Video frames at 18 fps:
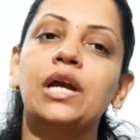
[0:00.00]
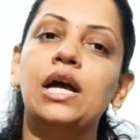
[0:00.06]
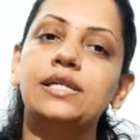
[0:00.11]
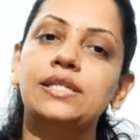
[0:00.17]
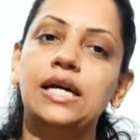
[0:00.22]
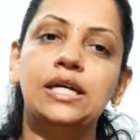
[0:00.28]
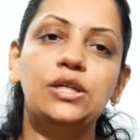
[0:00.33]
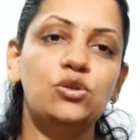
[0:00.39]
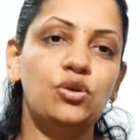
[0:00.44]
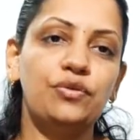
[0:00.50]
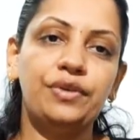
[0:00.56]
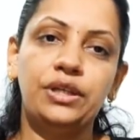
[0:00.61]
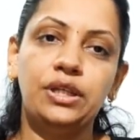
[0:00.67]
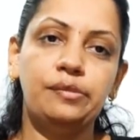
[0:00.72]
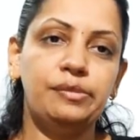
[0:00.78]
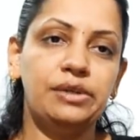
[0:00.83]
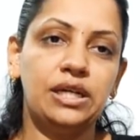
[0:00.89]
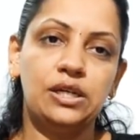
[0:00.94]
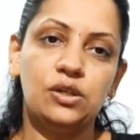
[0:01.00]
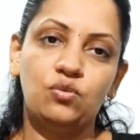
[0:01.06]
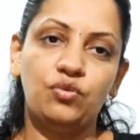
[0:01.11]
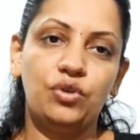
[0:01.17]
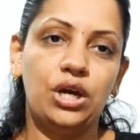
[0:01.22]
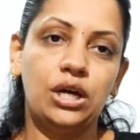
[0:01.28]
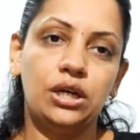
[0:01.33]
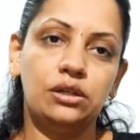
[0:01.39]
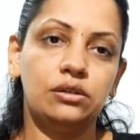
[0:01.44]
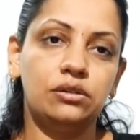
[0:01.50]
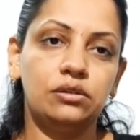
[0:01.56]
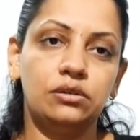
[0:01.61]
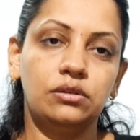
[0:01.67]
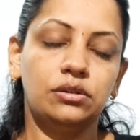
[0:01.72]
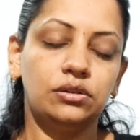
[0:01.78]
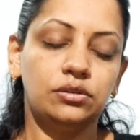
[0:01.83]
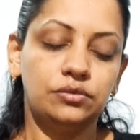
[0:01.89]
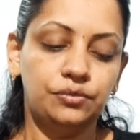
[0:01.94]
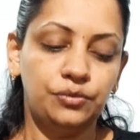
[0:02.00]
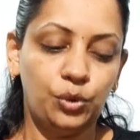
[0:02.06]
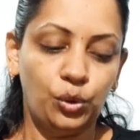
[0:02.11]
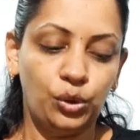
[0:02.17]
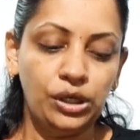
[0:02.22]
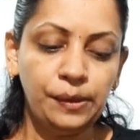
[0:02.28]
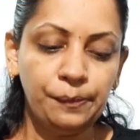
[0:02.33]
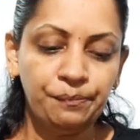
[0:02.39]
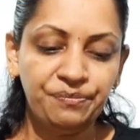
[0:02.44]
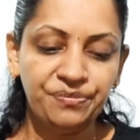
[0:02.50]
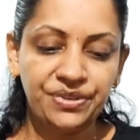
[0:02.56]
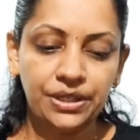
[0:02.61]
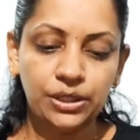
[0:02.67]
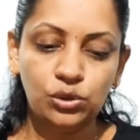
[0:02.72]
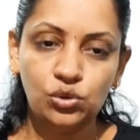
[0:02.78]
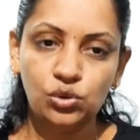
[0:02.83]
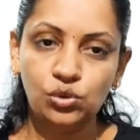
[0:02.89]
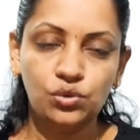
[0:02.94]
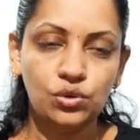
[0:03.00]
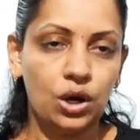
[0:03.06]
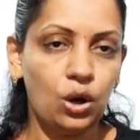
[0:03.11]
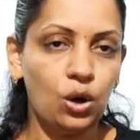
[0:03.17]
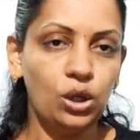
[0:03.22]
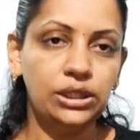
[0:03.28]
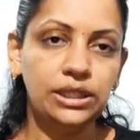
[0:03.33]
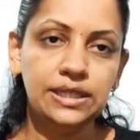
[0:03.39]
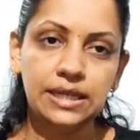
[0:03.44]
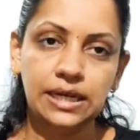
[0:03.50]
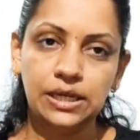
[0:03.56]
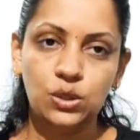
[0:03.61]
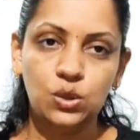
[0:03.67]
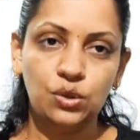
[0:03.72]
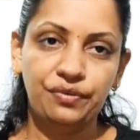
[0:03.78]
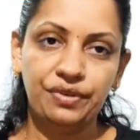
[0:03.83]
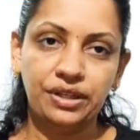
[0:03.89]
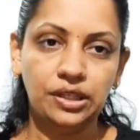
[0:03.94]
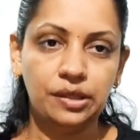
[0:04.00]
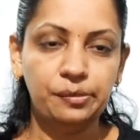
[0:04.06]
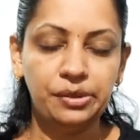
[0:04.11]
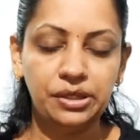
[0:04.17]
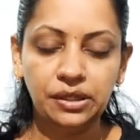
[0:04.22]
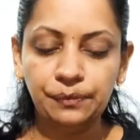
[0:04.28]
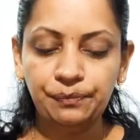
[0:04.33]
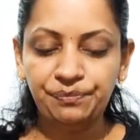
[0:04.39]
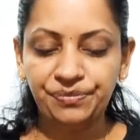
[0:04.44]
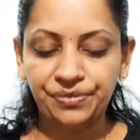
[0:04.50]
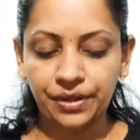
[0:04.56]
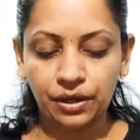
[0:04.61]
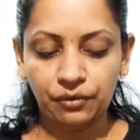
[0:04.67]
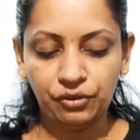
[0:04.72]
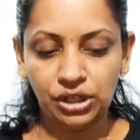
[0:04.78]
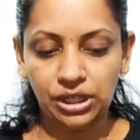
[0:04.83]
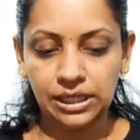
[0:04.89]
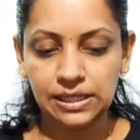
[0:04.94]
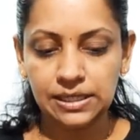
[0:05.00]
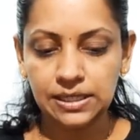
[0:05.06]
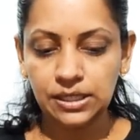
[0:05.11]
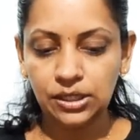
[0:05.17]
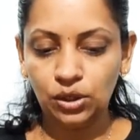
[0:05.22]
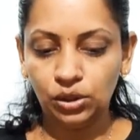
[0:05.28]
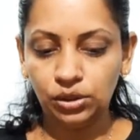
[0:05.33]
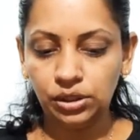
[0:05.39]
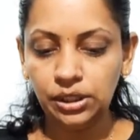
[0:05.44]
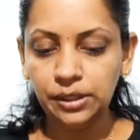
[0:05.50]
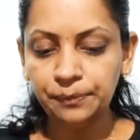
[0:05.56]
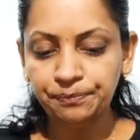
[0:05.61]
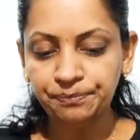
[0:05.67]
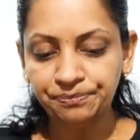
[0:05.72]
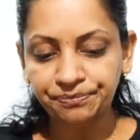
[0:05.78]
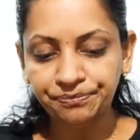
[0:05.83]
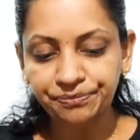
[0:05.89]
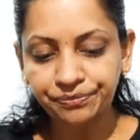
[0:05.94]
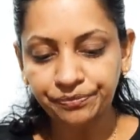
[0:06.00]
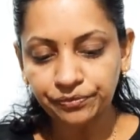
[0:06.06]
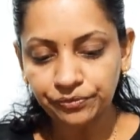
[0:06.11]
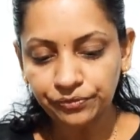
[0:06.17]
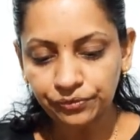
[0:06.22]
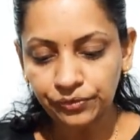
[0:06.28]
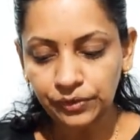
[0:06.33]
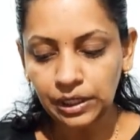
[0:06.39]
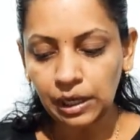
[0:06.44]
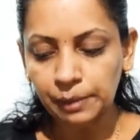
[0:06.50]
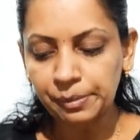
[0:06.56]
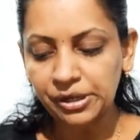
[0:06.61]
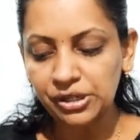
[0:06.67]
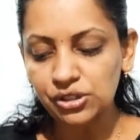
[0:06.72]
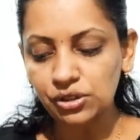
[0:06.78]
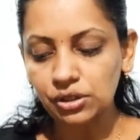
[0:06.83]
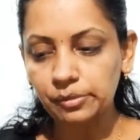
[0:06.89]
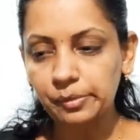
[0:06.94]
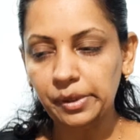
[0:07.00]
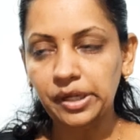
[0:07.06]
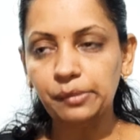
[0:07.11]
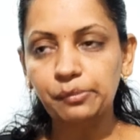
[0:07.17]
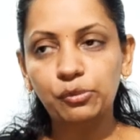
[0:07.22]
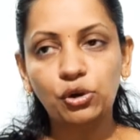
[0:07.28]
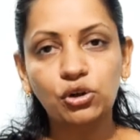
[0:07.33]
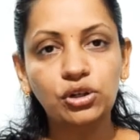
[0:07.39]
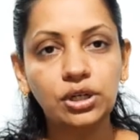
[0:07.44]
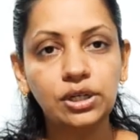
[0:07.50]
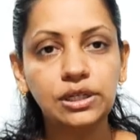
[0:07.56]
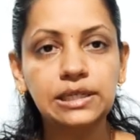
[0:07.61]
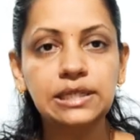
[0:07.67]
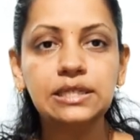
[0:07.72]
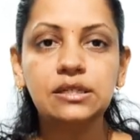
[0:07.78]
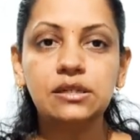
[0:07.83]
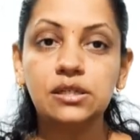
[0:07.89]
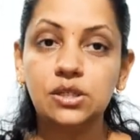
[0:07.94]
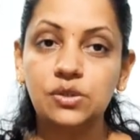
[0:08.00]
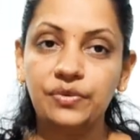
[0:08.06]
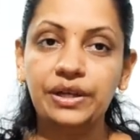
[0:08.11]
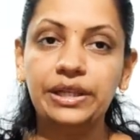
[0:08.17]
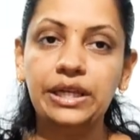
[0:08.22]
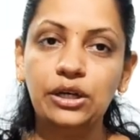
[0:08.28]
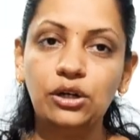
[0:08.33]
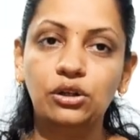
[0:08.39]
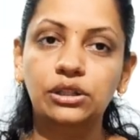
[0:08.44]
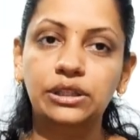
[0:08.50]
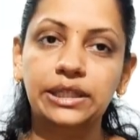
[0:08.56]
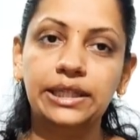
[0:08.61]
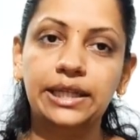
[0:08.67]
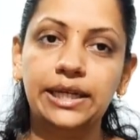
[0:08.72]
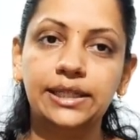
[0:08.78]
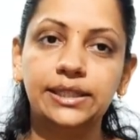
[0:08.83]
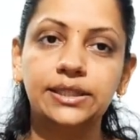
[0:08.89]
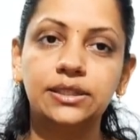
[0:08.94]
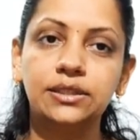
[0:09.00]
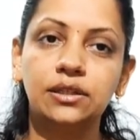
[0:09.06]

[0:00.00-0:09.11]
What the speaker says: Signs of anemia as we are knowing. So all the signs of anemia we can see on the patient, but important is swelling on the legs,